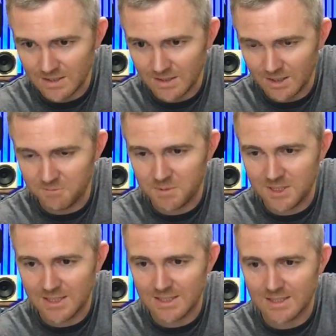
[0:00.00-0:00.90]
F
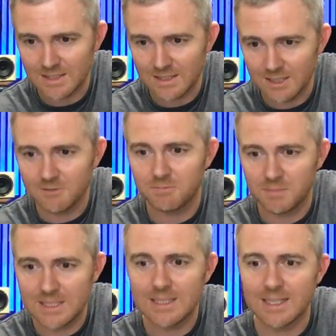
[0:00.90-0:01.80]
P N F
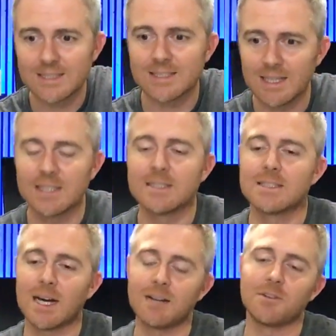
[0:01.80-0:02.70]
P S N
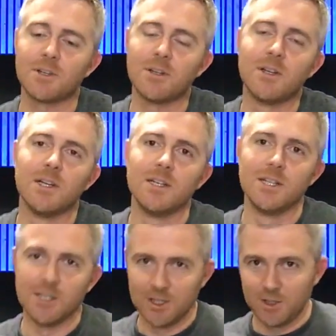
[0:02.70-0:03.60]
diver,
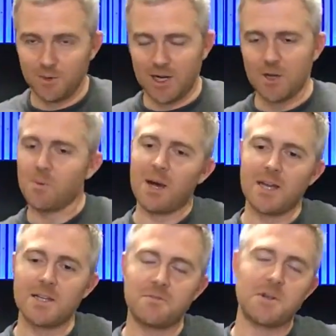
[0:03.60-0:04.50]
who I know by
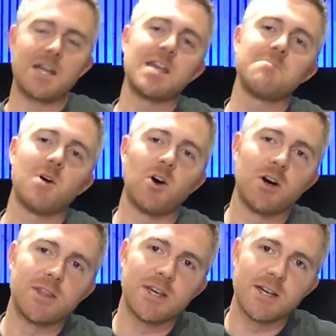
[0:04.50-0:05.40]
a different name
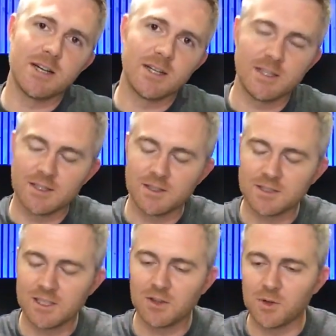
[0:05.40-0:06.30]
on the
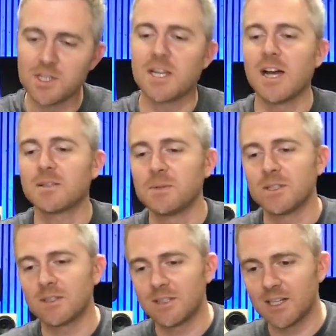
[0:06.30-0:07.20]
Sith Lord
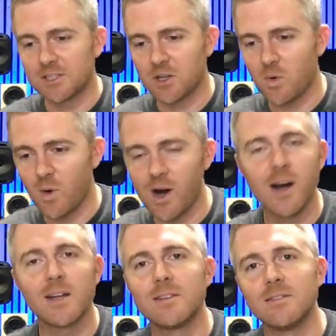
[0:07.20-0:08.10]
Detachment, got your
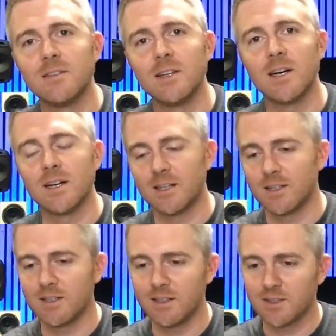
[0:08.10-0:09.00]
quad uh,
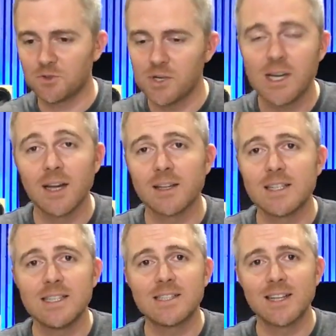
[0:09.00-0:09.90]
Cree L E
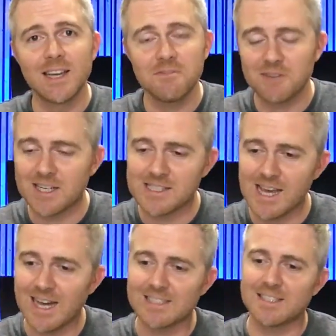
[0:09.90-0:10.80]
D today.
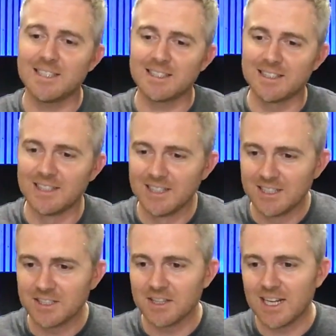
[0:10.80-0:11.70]
Fantastic,
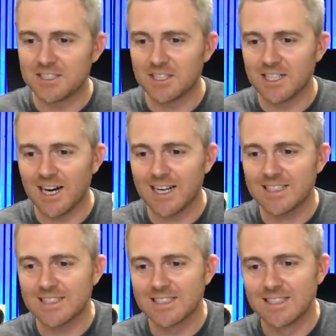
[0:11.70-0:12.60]
glad you got it.